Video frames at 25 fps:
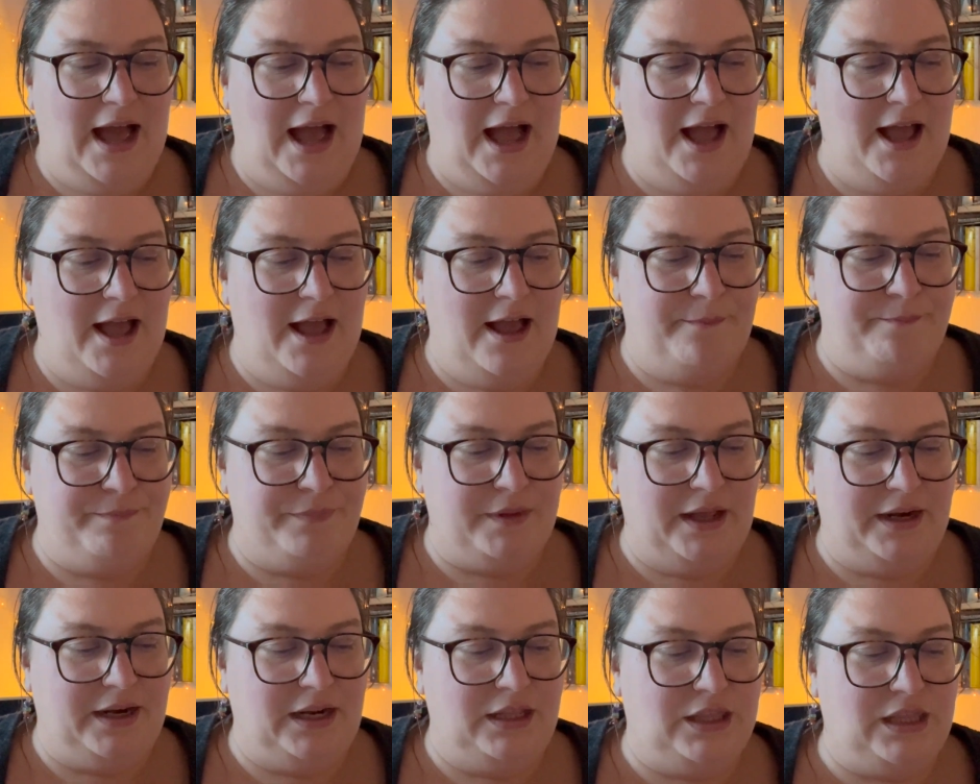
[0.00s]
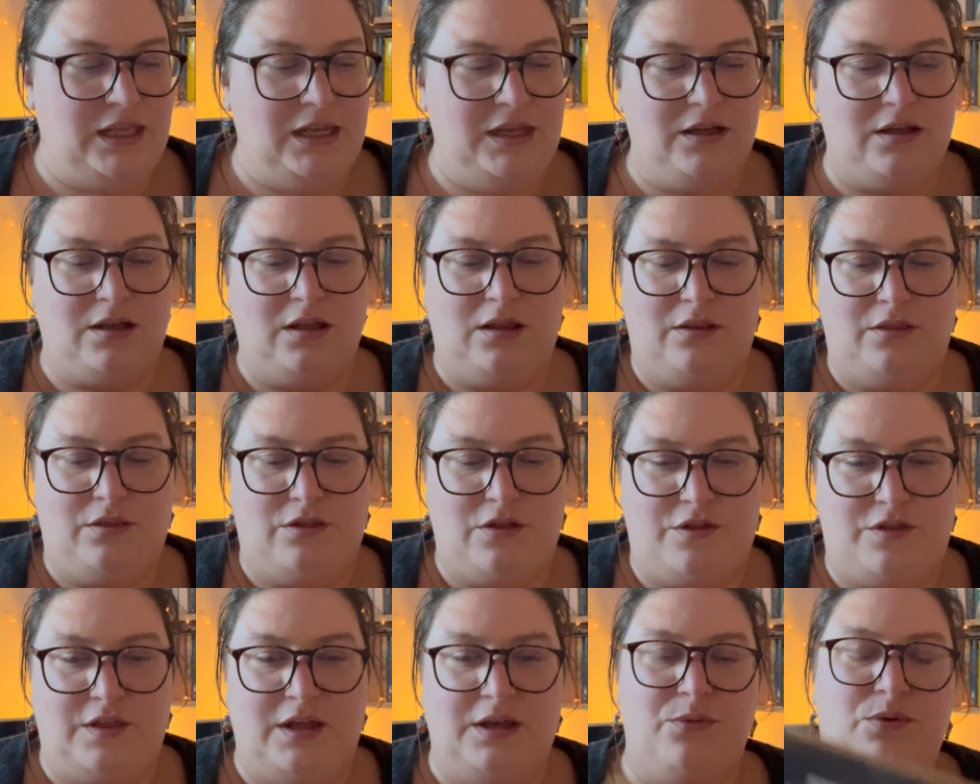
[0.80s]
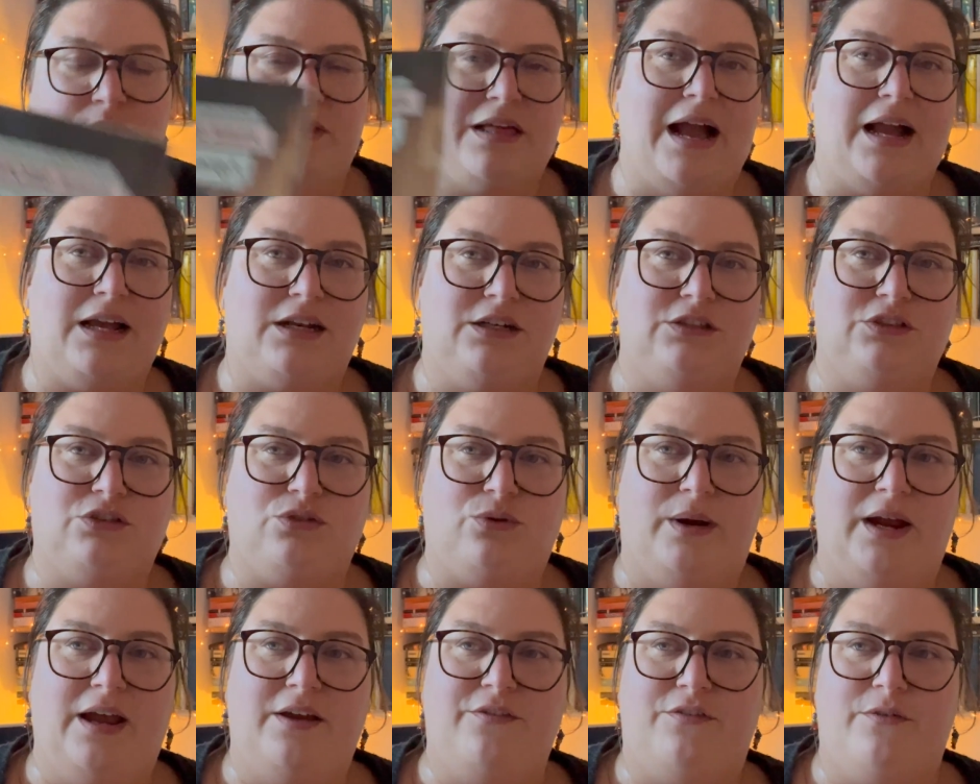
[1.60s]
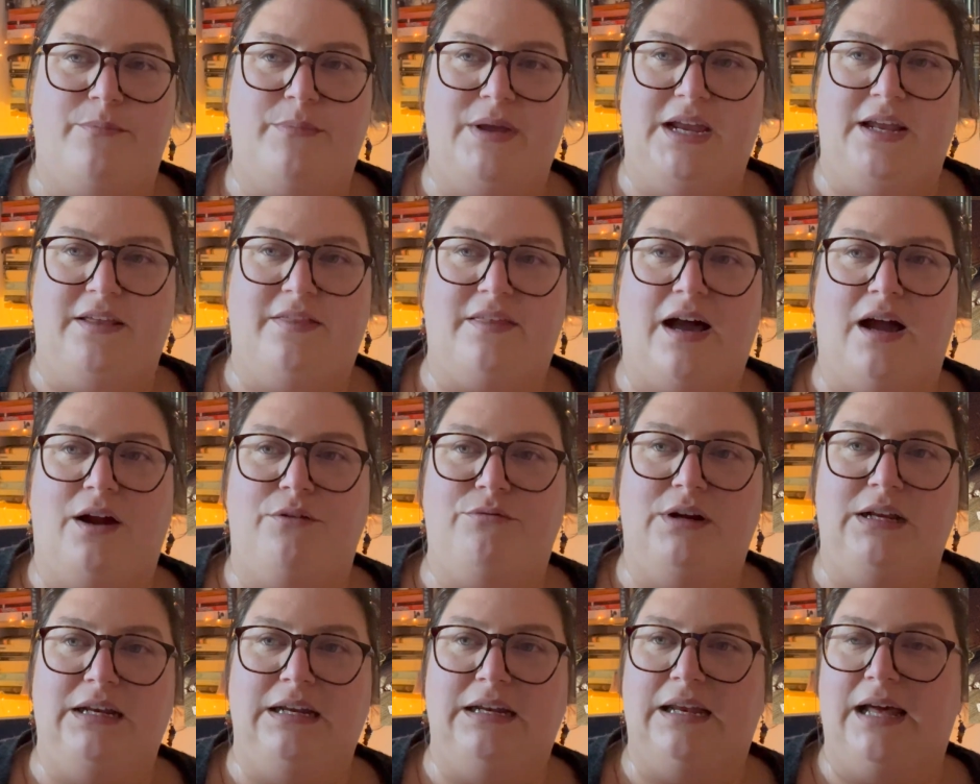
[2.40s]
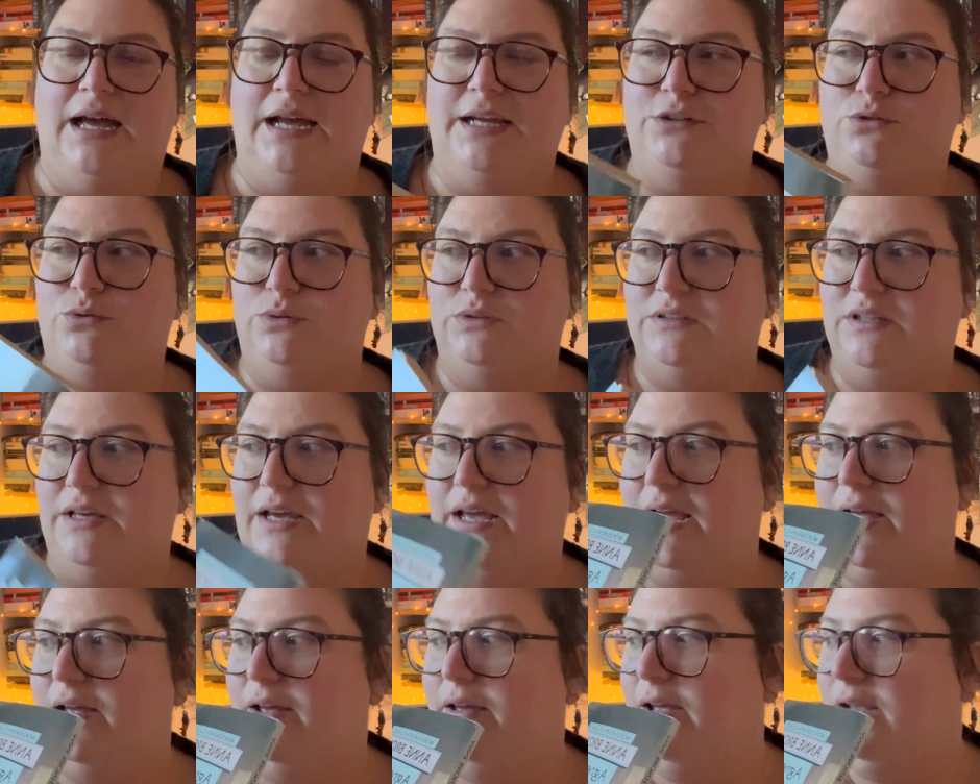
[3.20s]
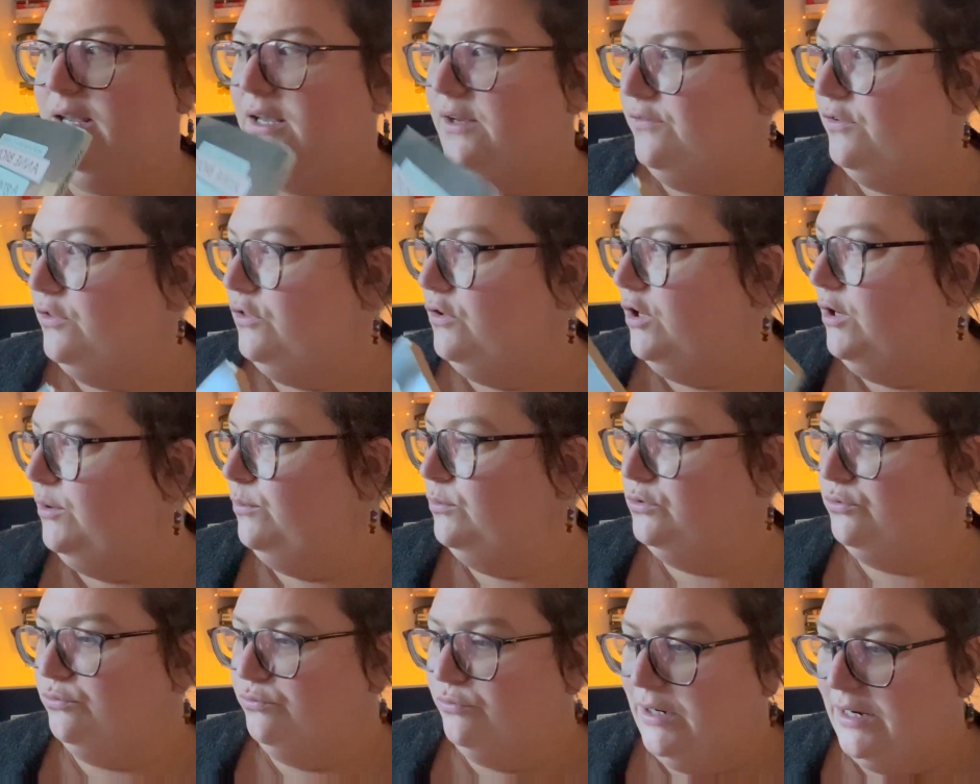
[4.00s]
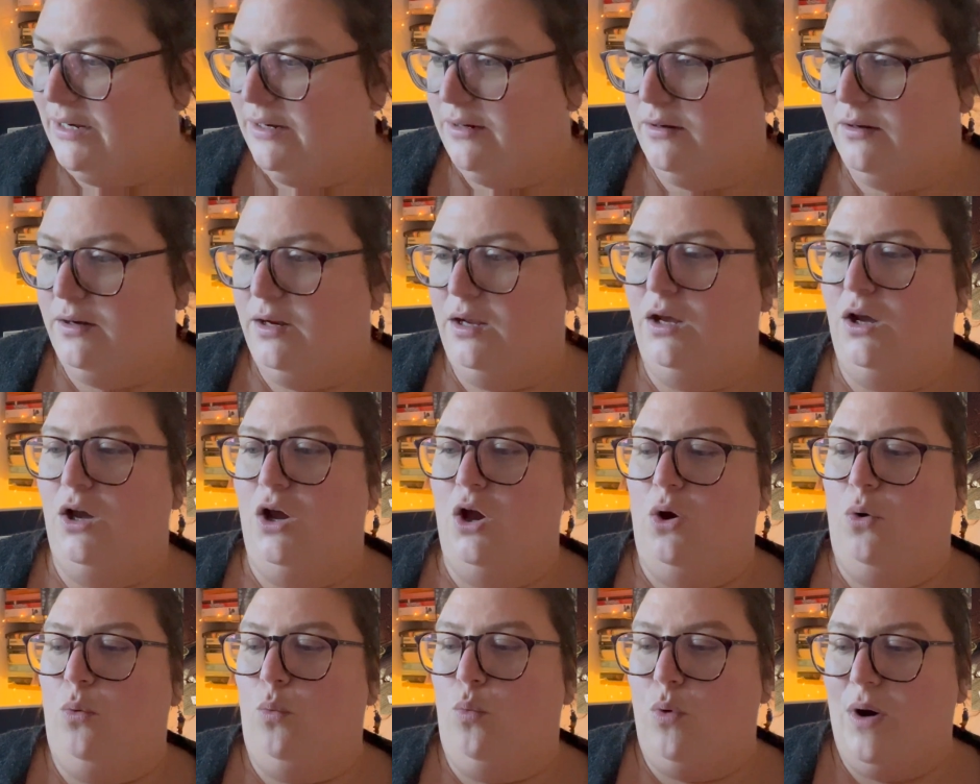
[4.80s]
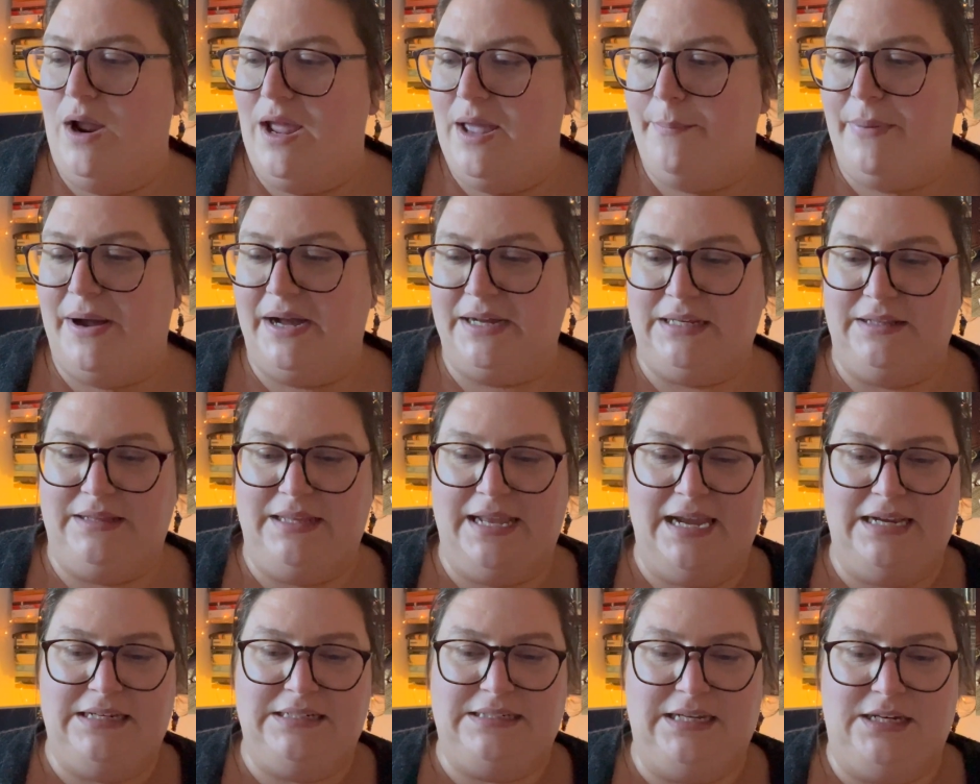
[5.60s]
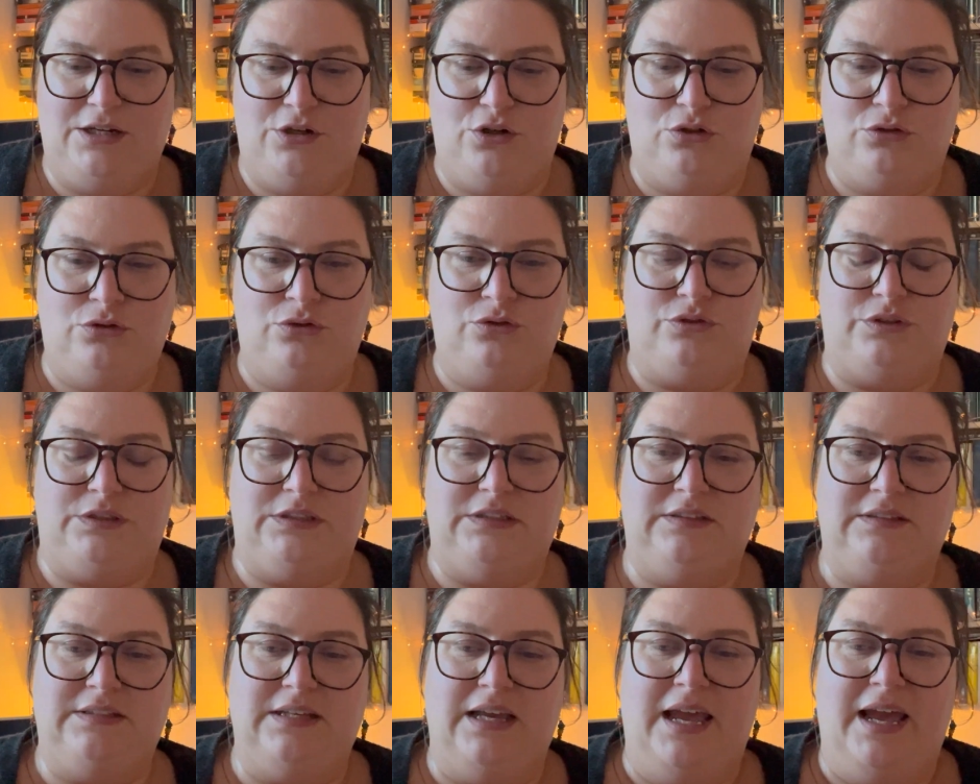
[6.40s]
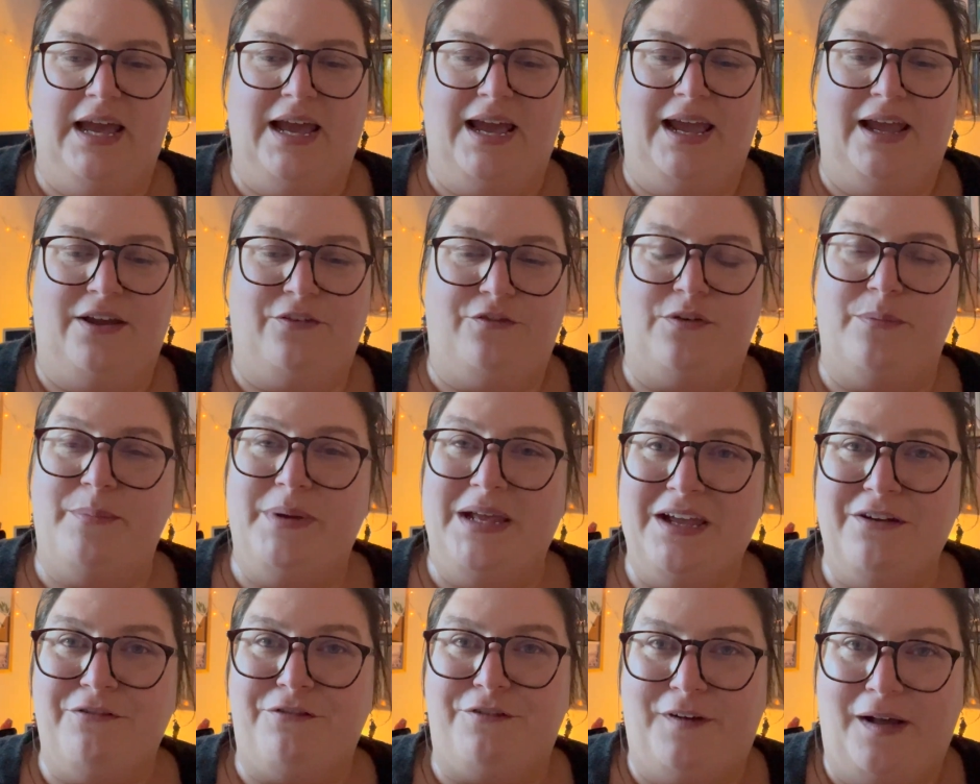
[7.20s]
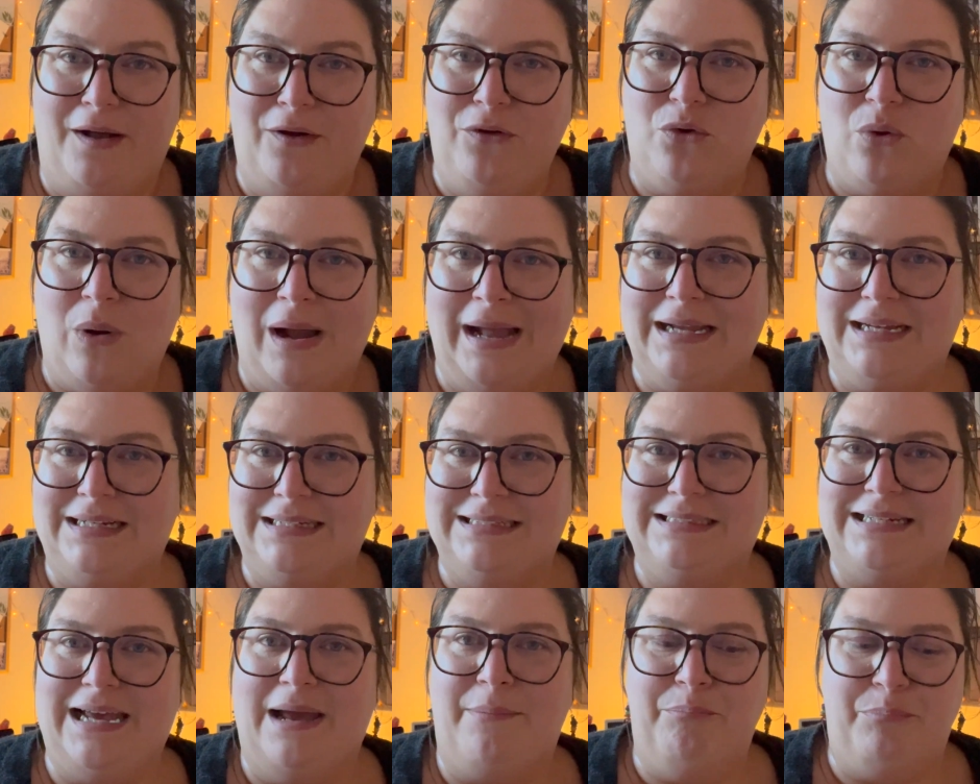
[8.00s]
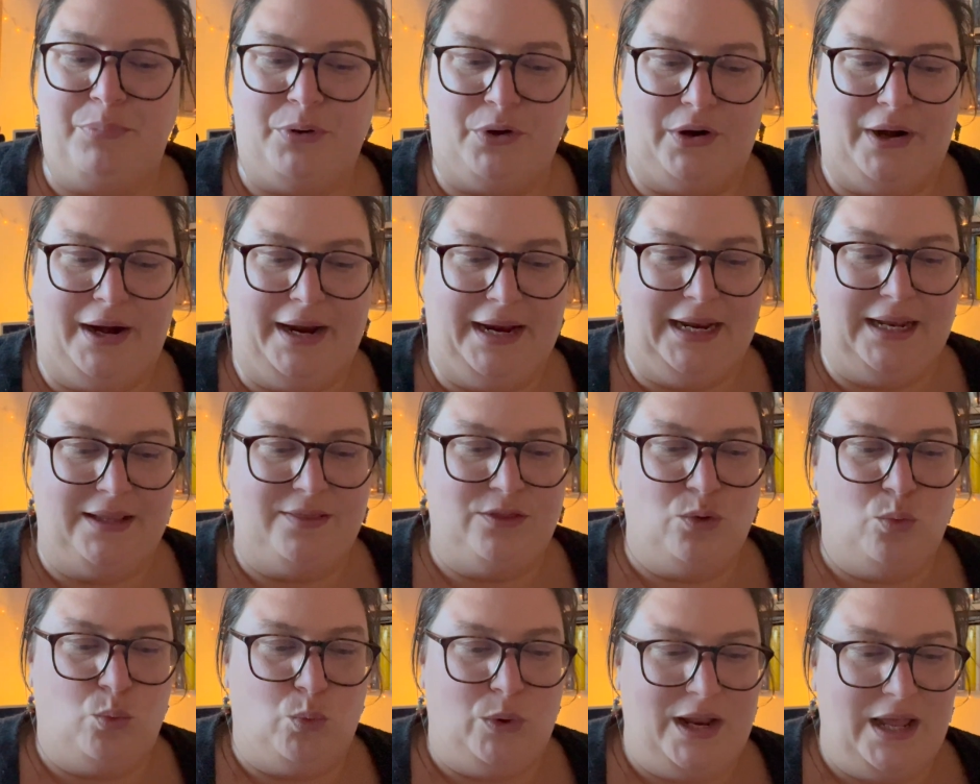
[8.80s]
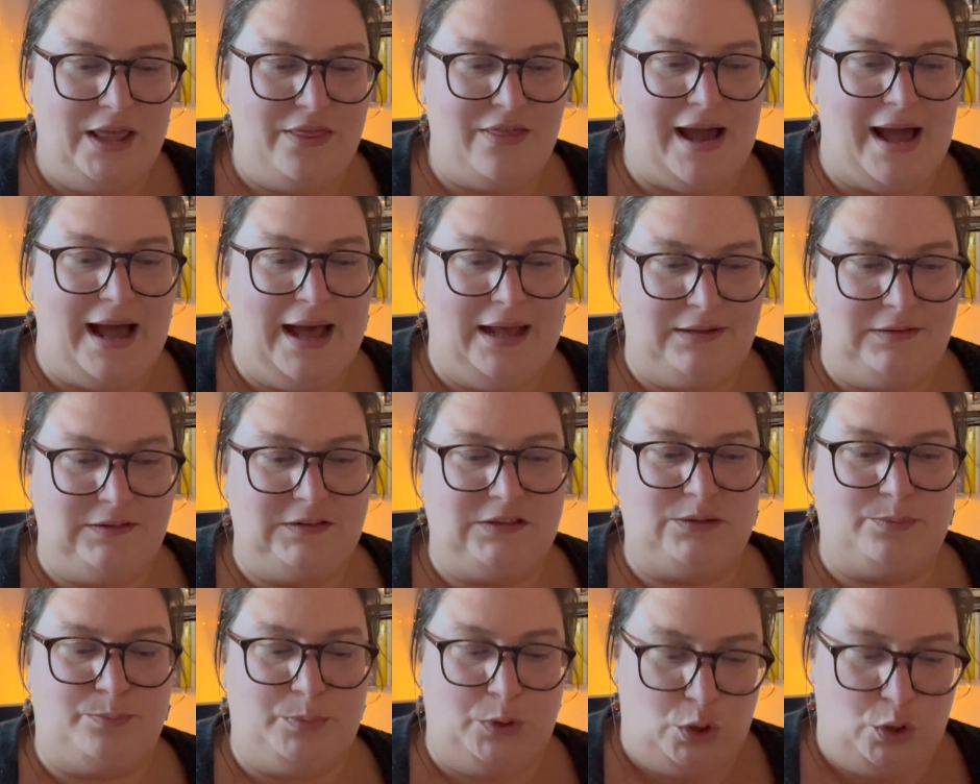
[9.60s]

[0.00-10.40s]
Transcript: And I think the thing with Agnes Grey for me that I really liked was that even though it was written way back in the 1800s, for me it felt quite contemporary in the way that Agnes,